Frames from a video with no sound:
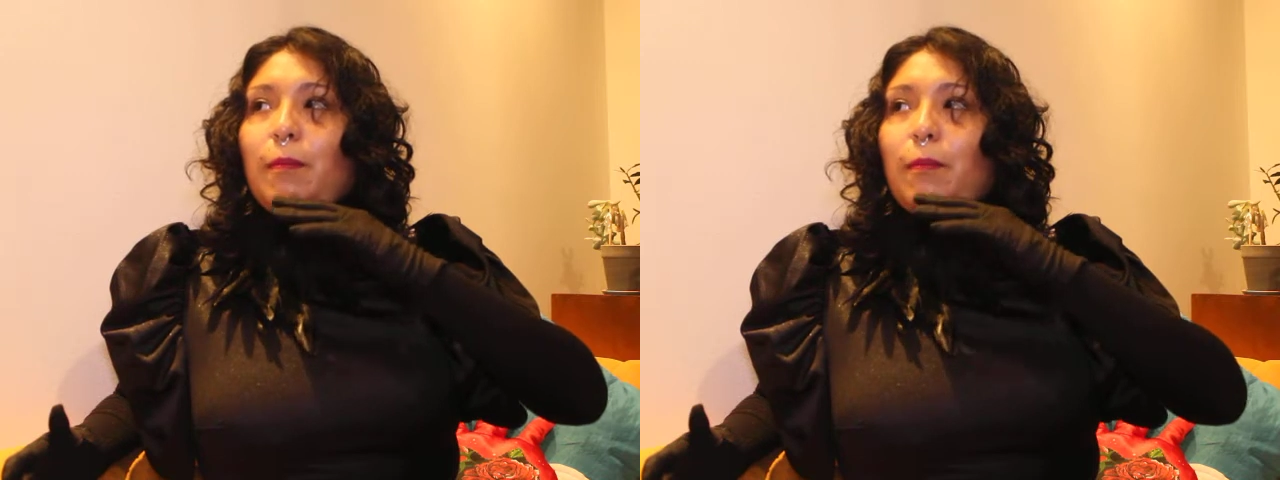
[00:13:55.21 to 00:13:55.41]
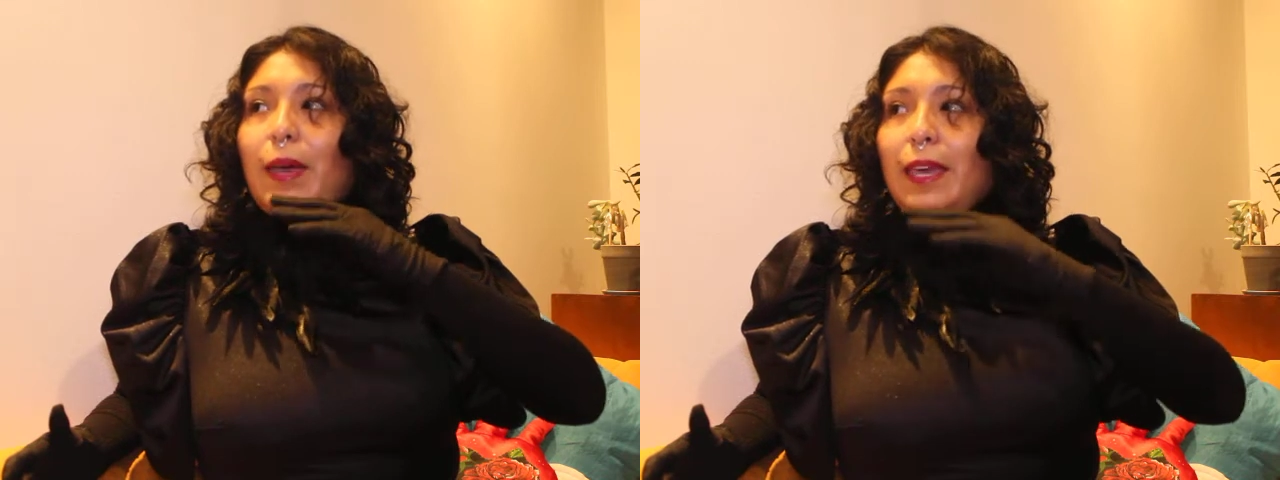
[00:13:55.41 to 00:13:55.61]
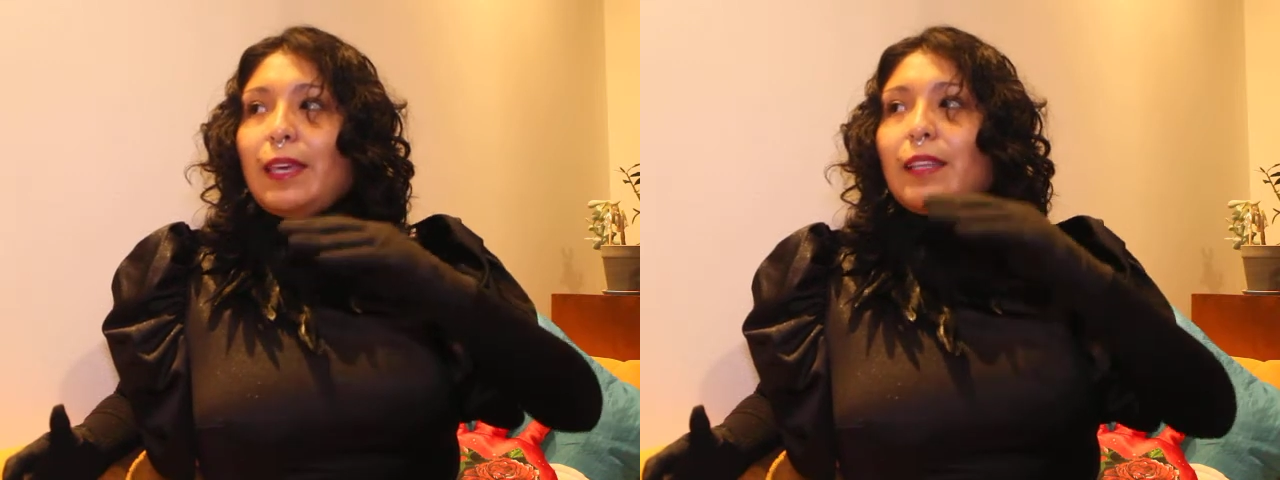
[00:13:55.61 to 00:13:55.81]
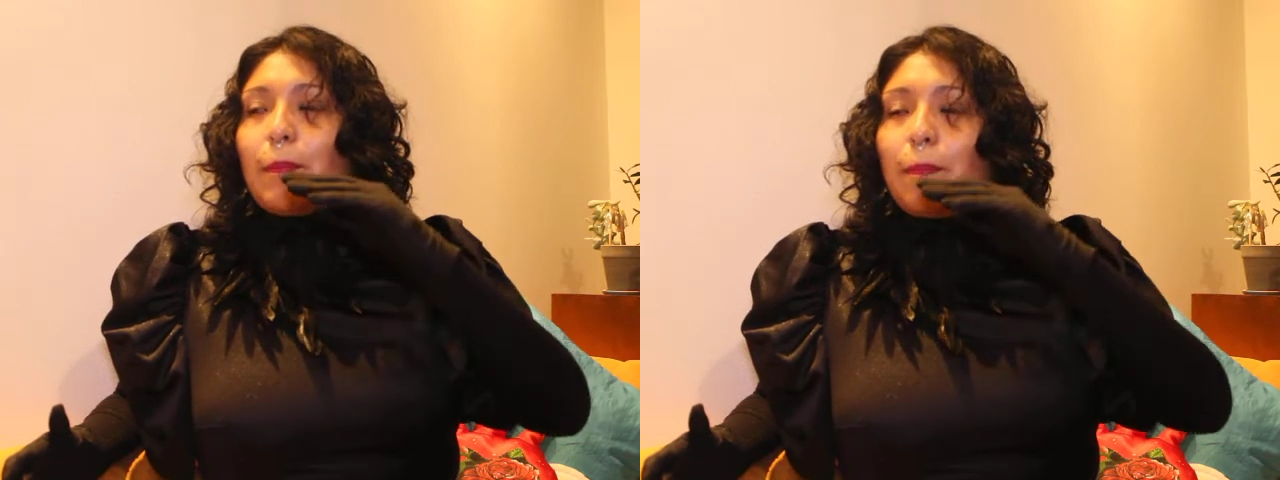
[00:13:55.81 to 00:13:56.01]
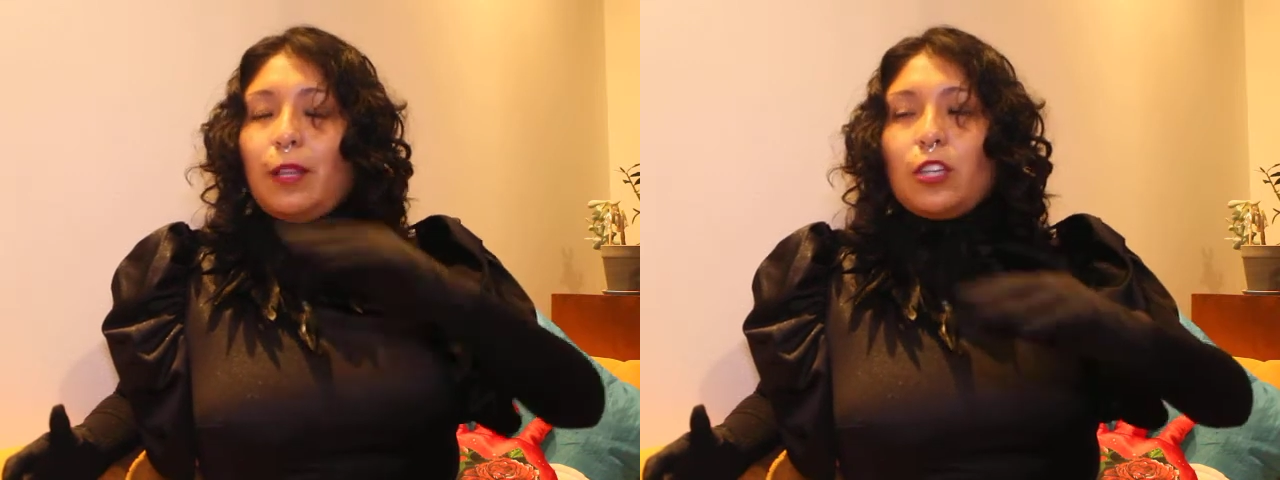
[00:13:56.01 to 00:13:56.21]
making
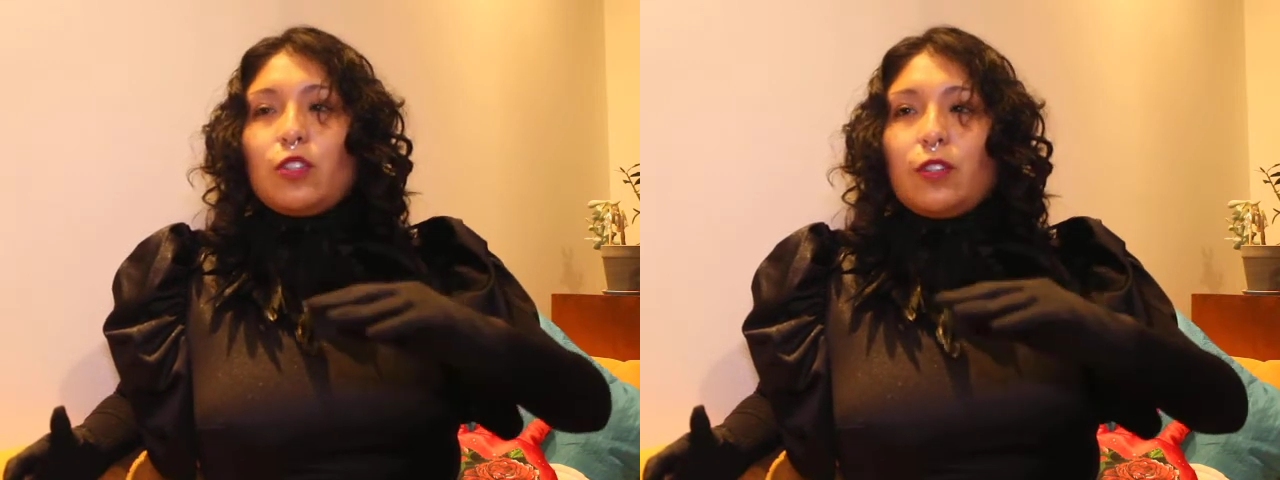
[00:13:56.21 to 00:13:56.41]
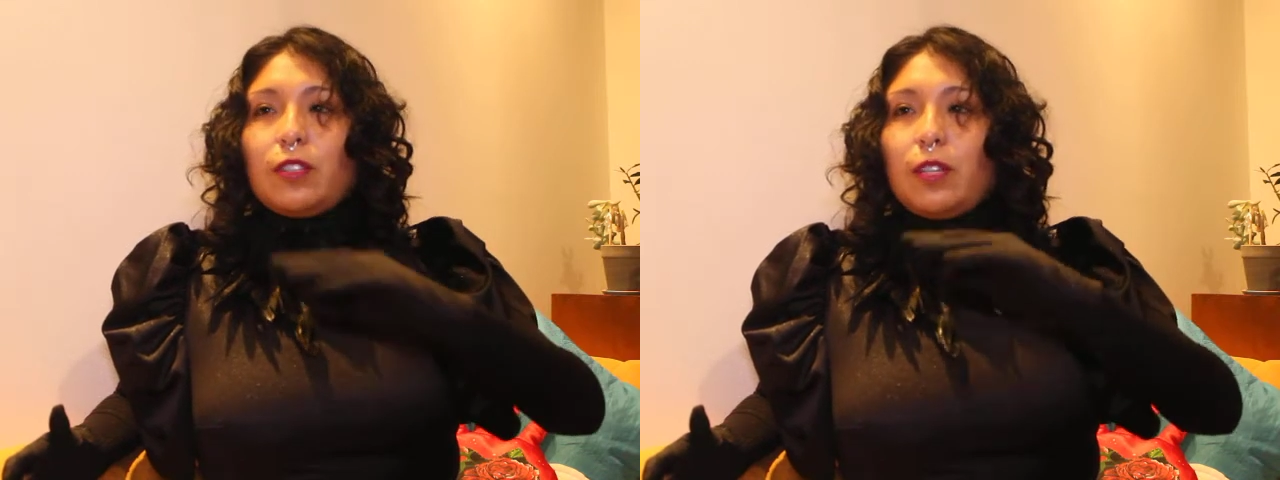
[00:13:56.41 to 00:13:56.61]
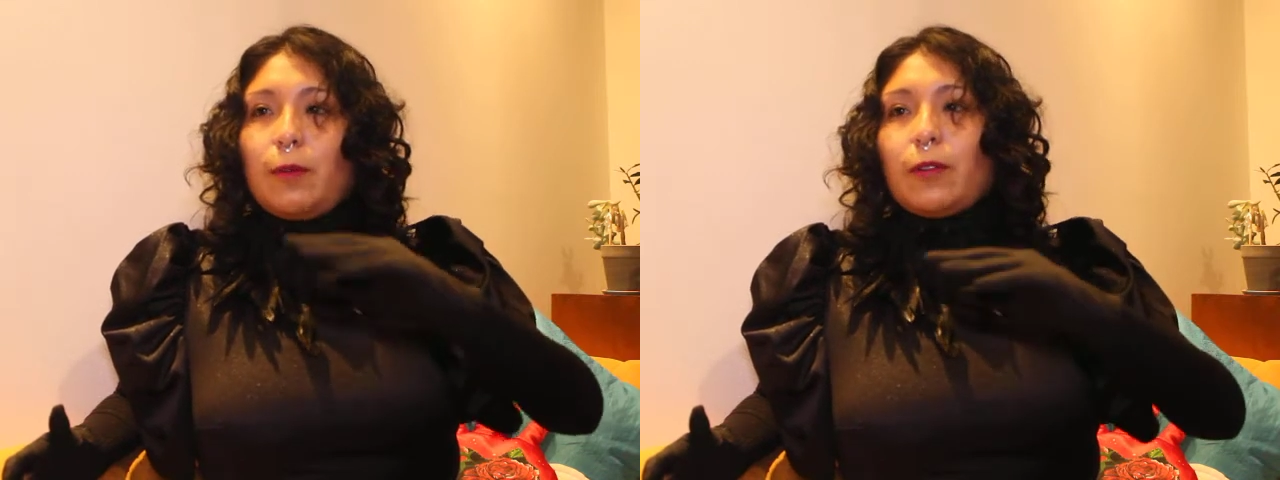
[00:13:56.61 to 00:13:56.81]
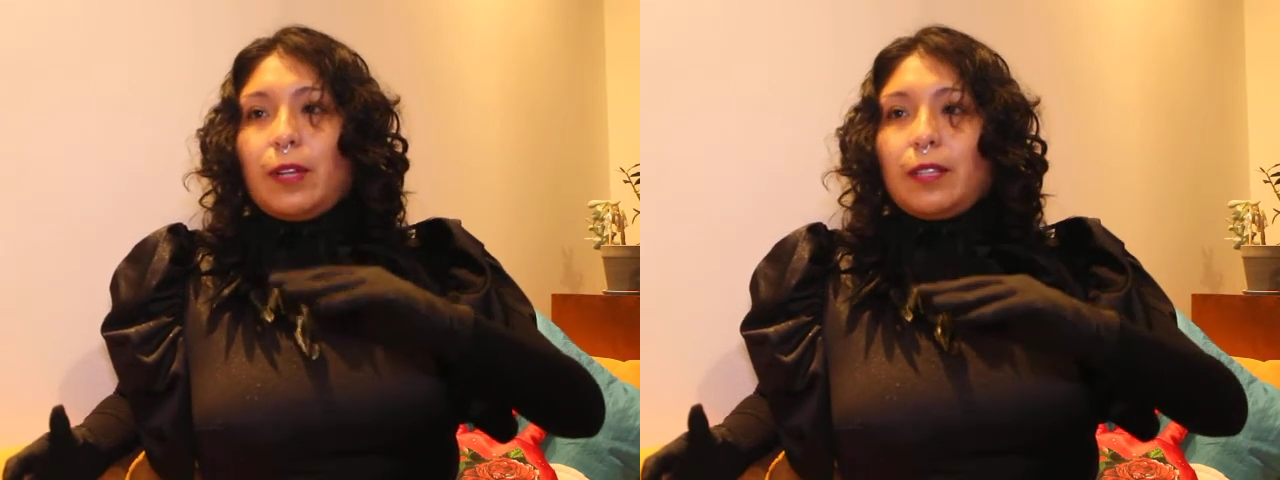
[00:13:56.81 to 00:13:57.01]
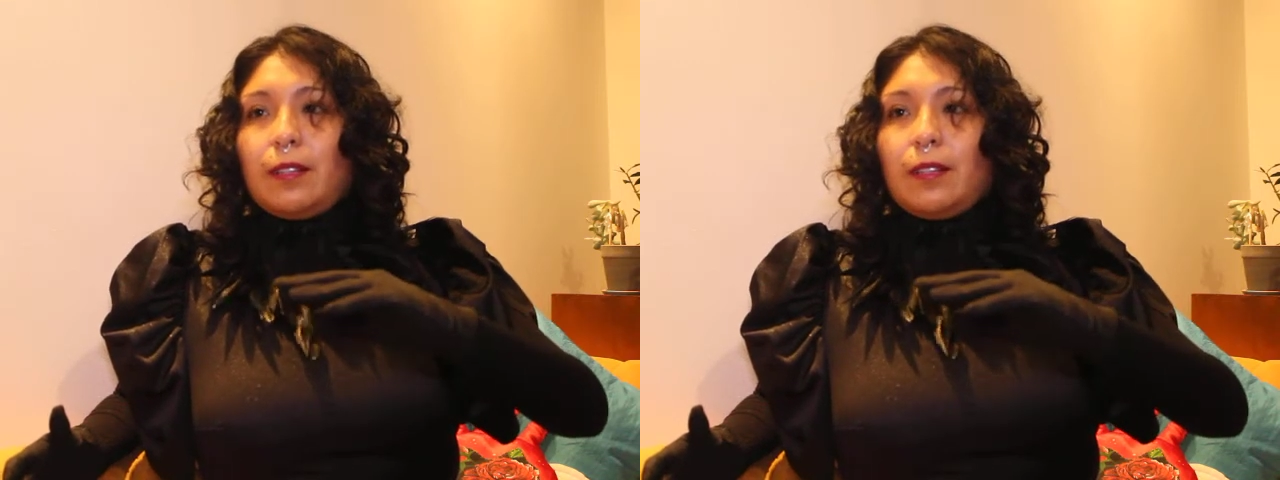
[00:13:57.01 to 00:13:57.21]
the pleasure
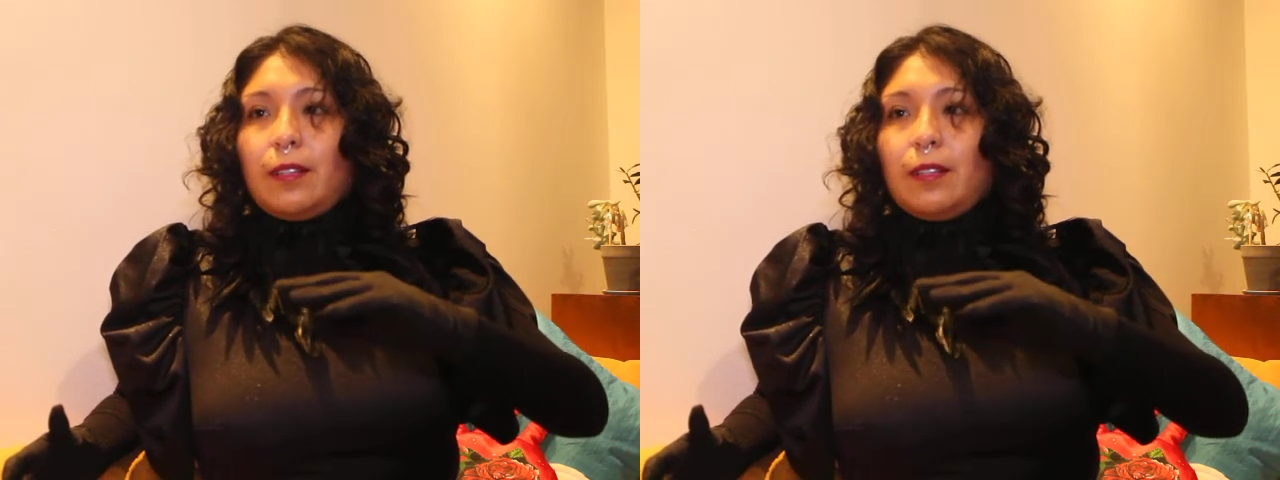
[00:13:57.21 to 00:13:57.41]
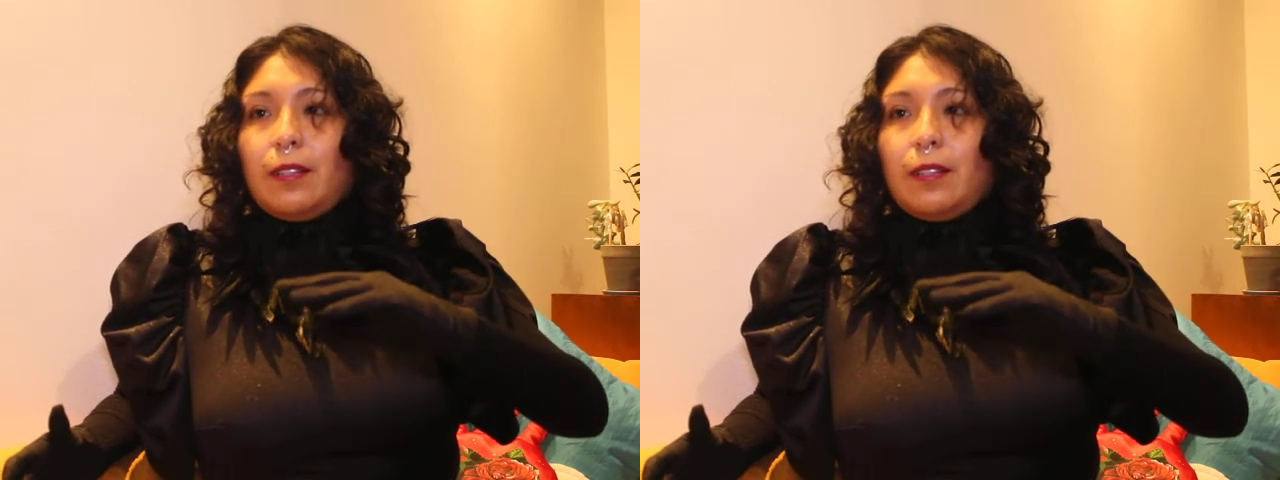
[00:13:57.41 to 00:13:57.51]
democratic